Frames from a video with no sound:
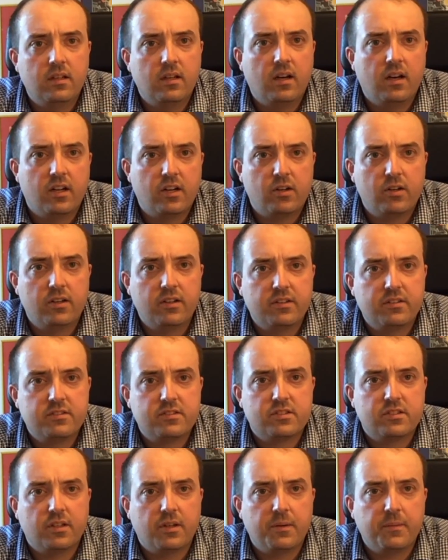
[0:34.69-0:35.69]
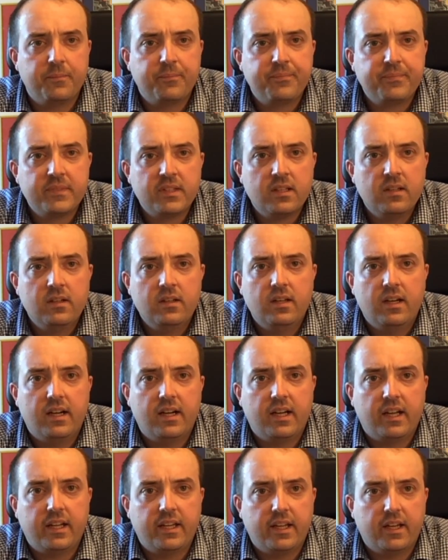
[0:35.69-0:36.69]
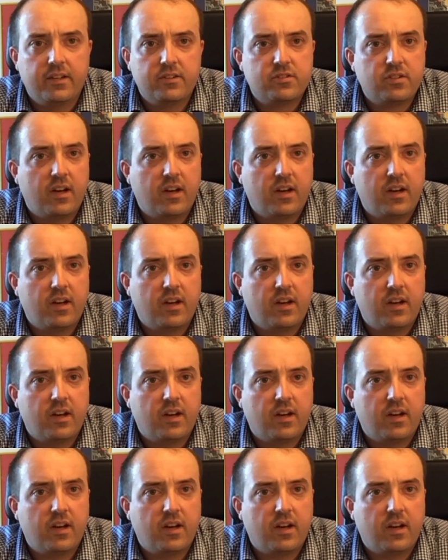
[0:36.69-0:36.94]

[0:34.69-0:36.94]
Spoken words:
on Earth, so I